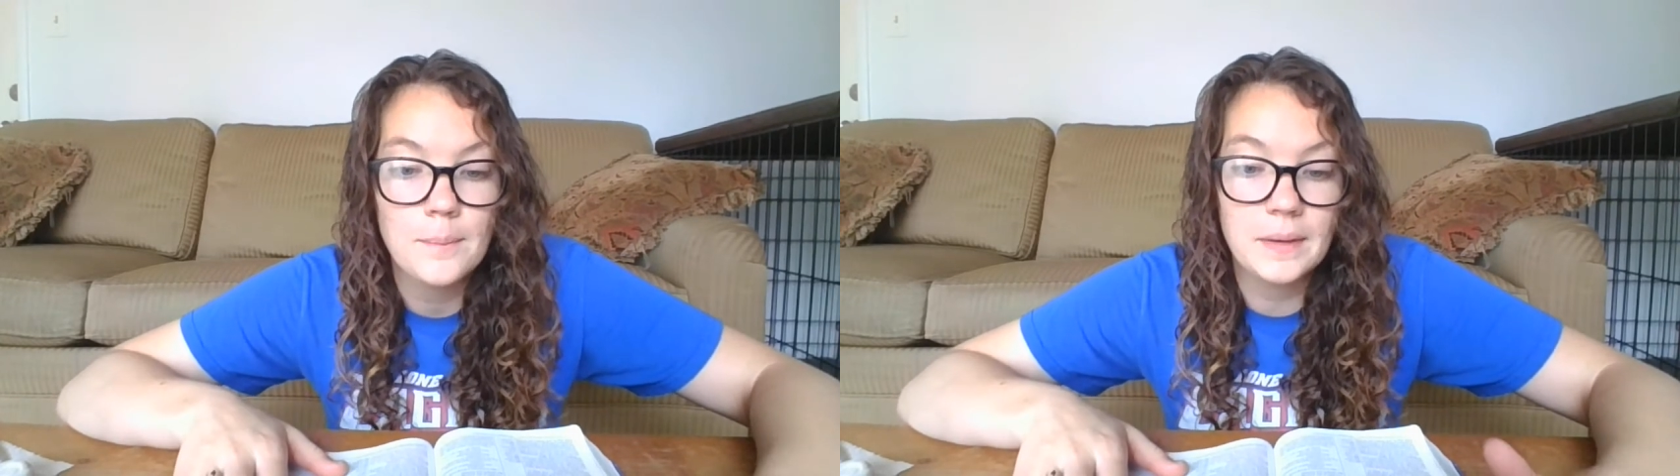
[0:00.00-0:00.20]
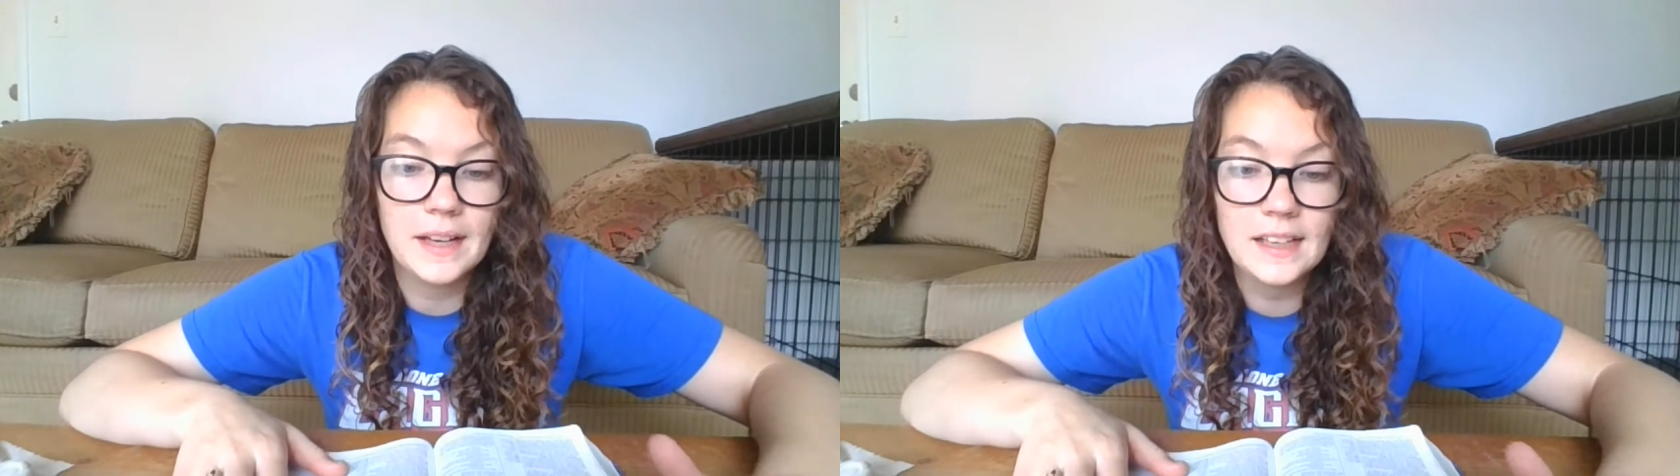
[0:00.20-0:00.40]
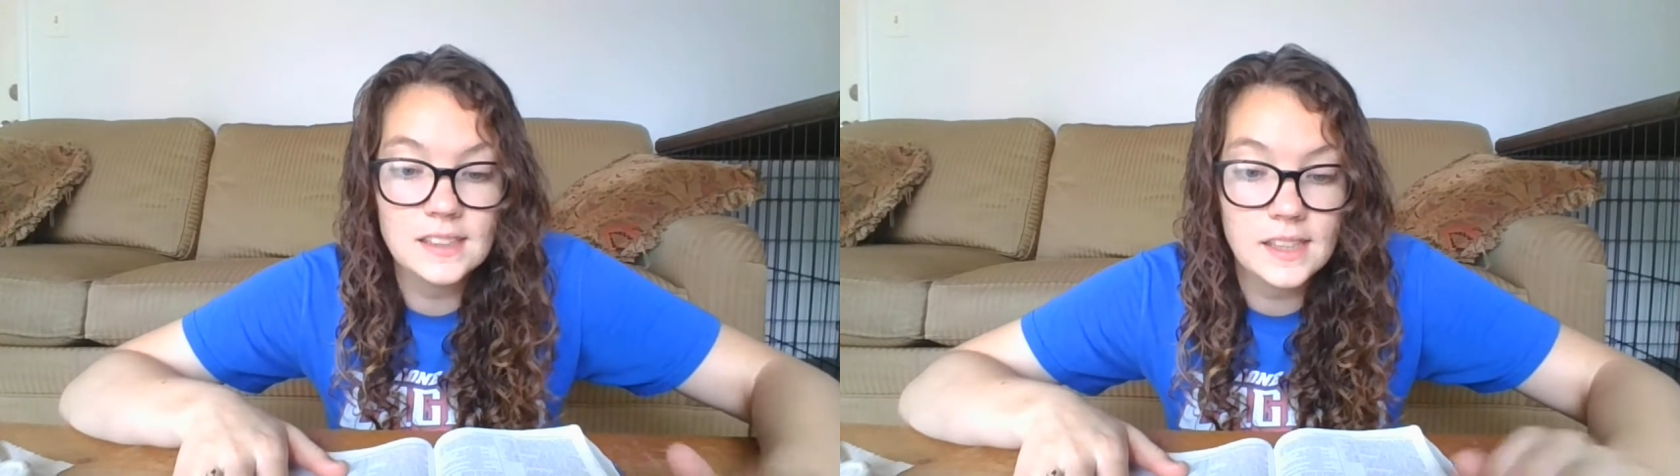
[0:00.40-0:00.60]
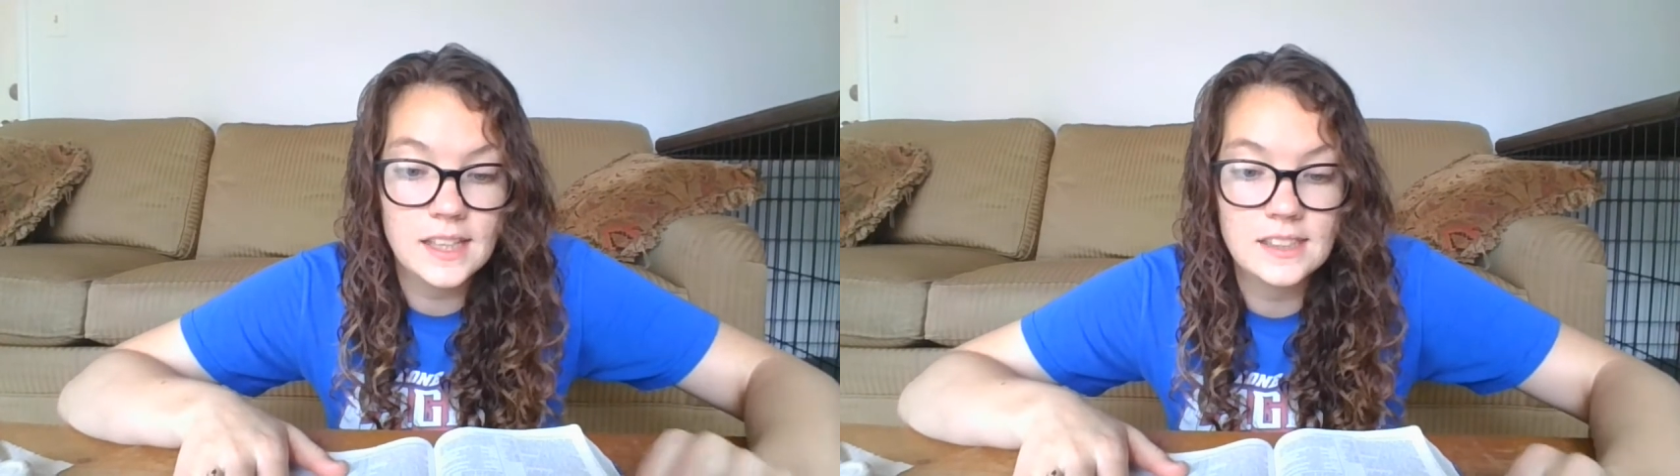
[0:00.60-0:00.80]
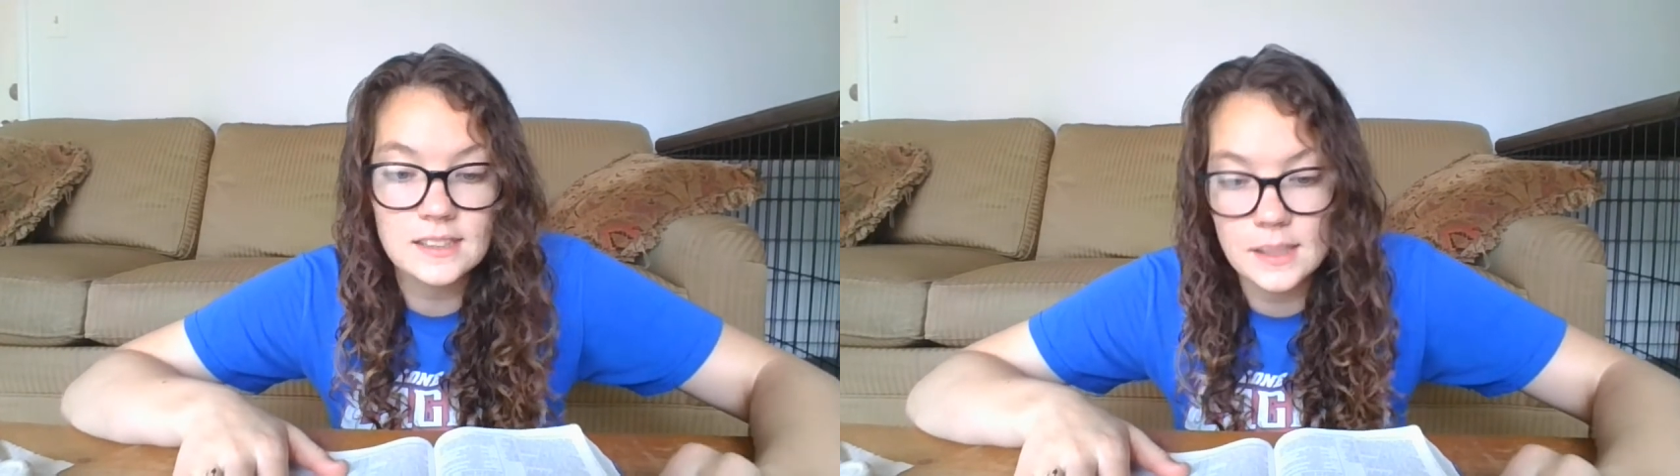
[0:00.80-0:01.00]
Because of
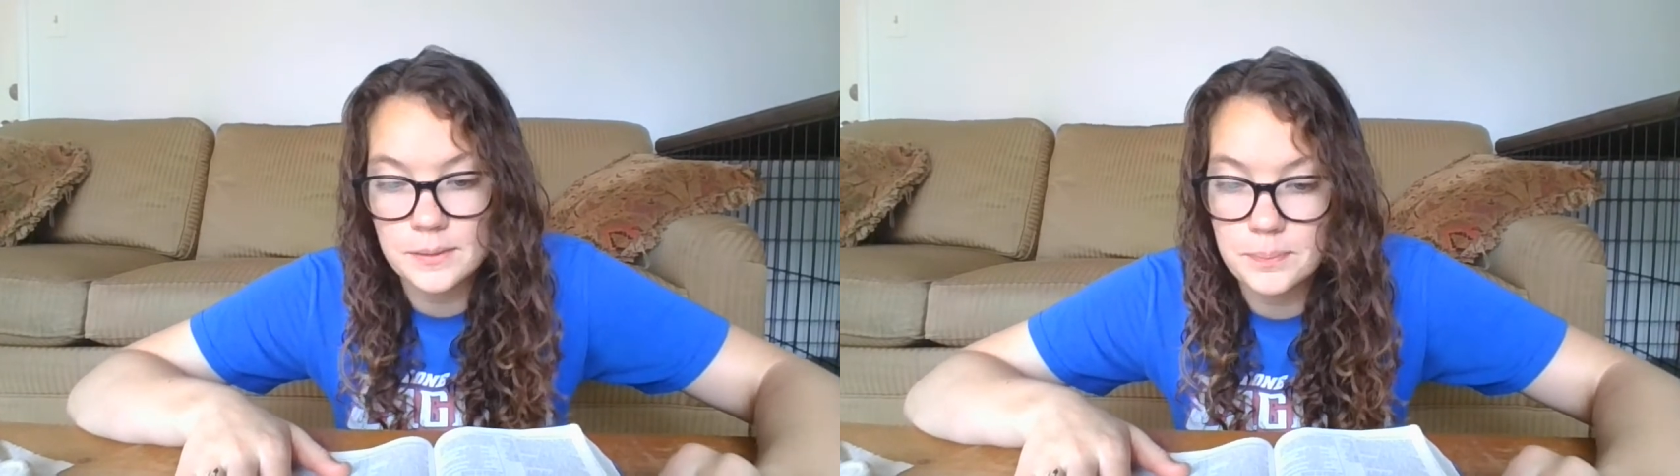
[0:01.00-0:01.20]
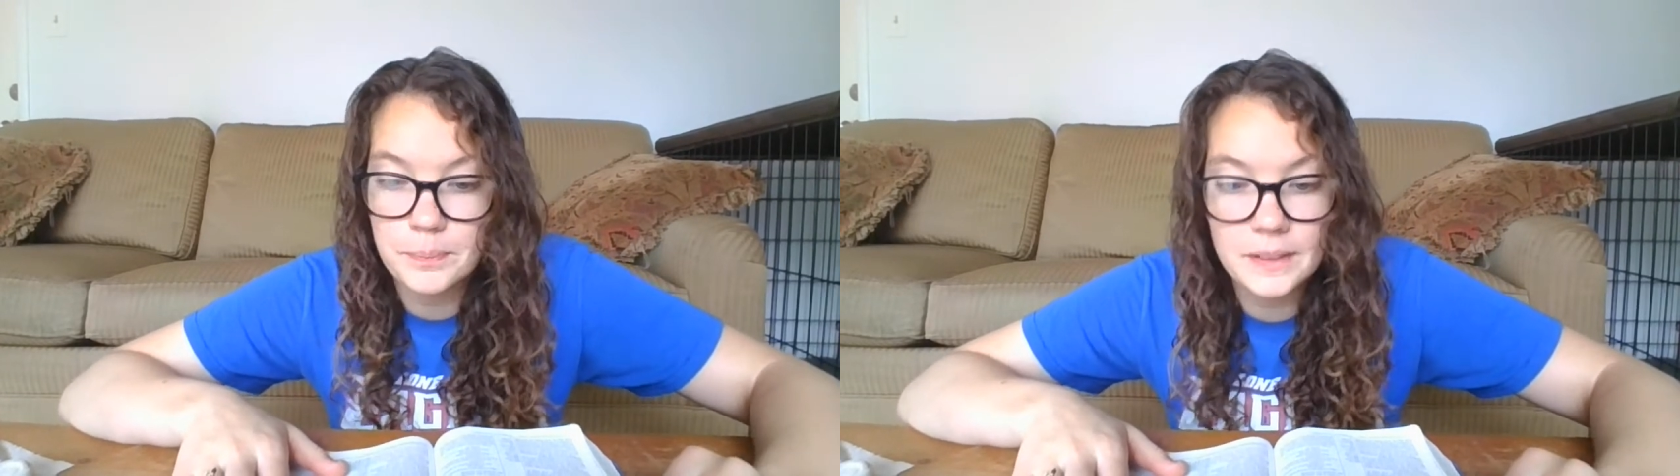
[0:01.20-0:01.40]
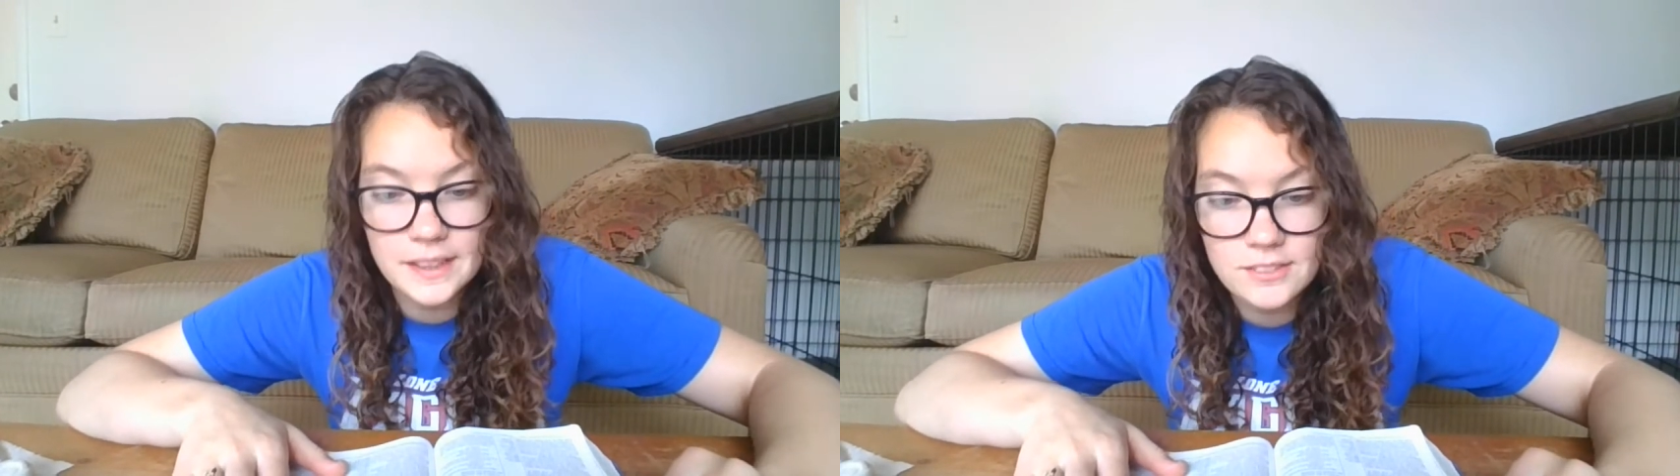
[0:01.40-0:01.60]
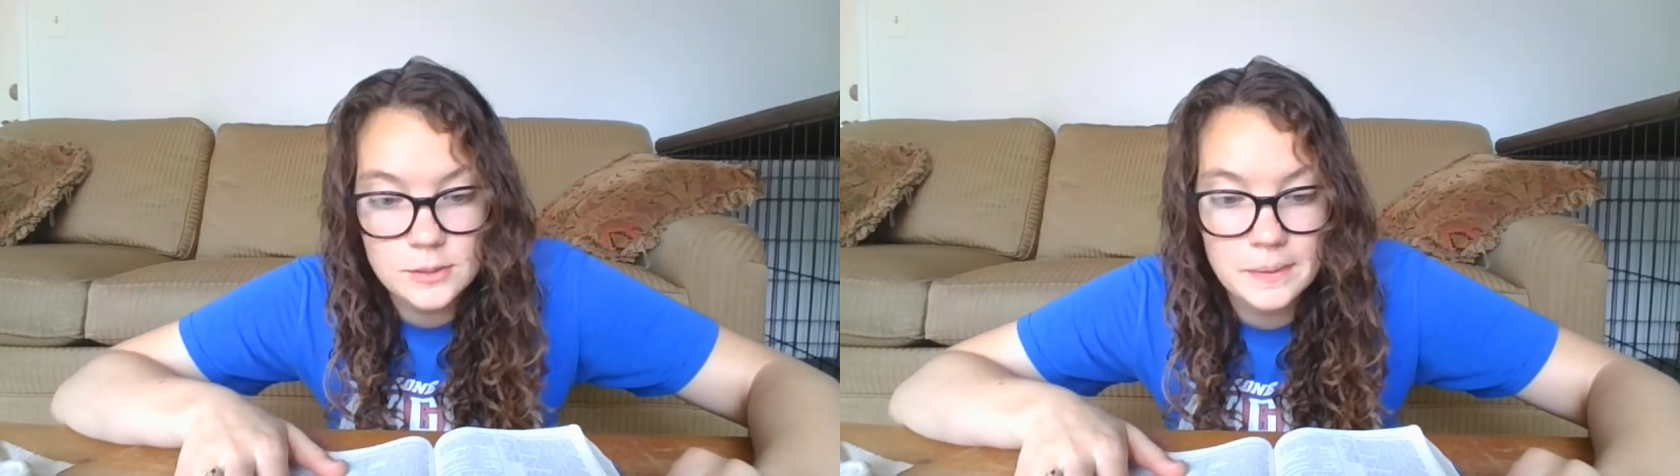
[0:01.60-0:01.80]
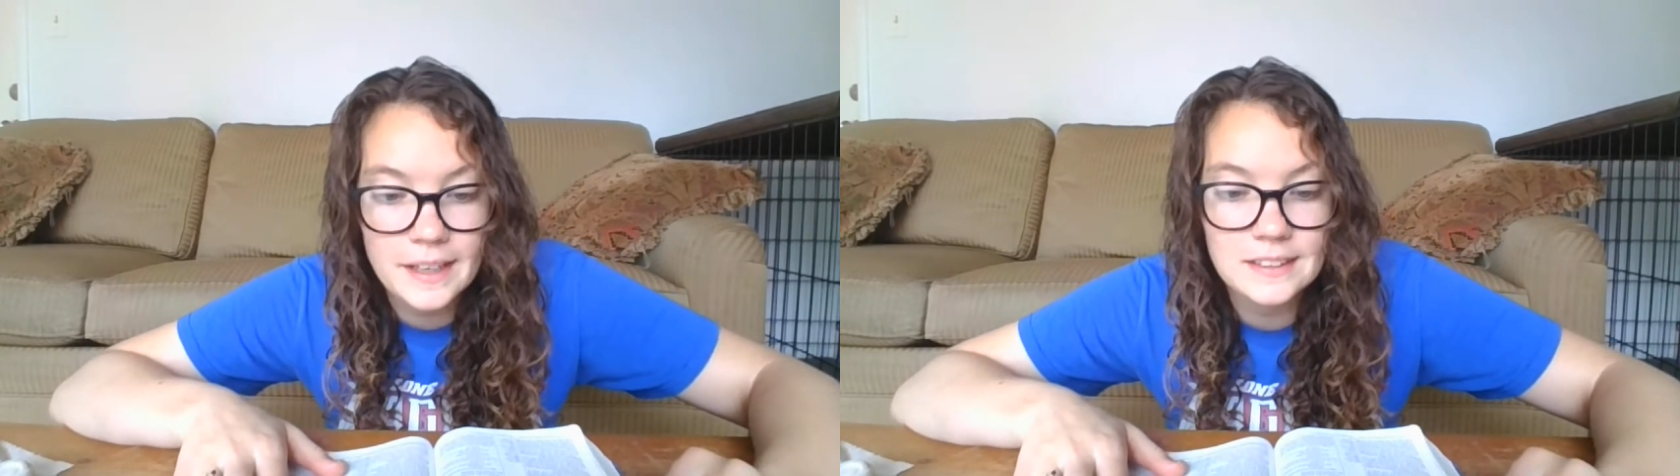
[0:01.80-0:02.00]
this, the
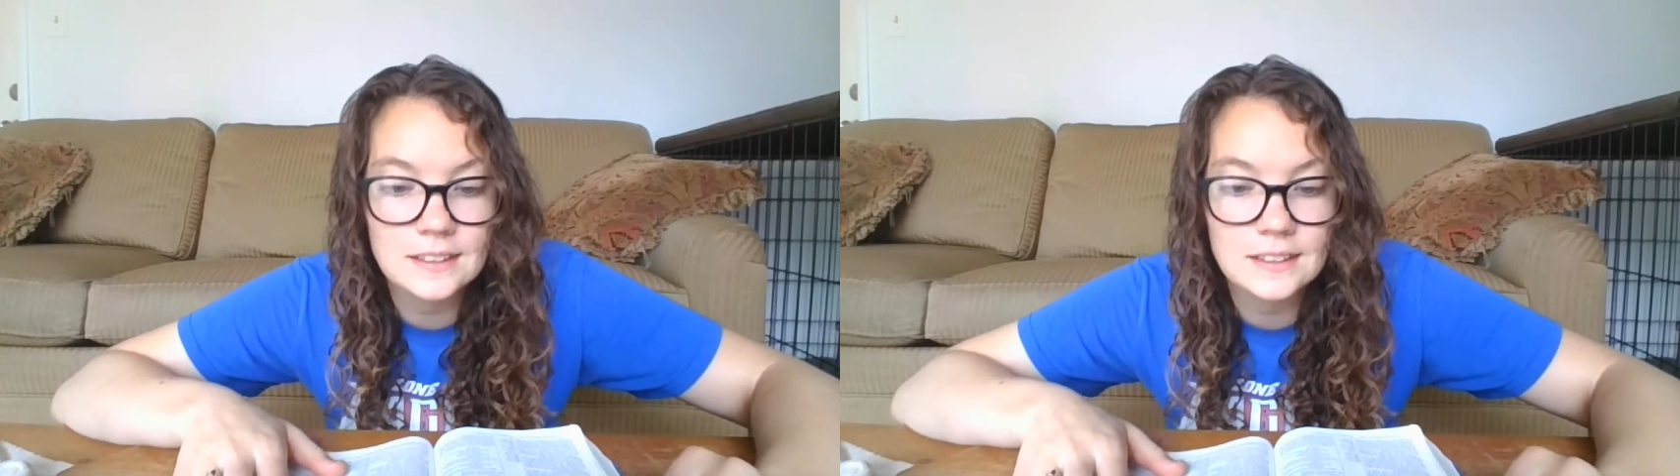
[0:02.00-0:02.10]
believers began